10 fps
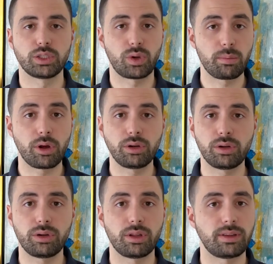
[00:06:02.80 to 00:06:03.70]
So I
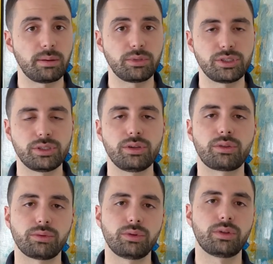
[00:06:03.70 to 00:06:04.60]
monitor the temperature
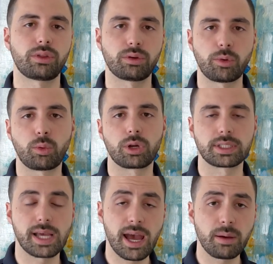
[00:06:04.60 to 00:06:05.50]
through the
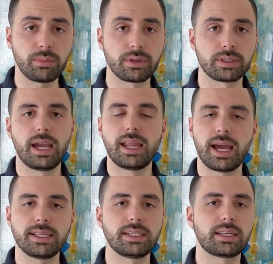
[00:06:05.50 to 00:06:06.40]
Thermoworks app, and
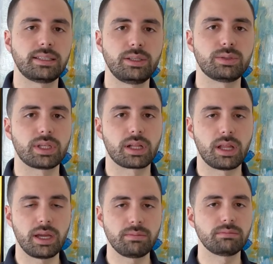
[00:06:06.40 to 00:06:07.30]
as it continues to
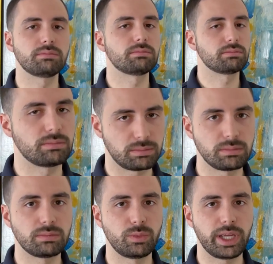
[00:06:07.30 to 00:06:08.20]
climb,
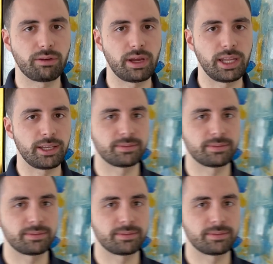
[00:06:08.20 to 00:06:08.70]
we get ready.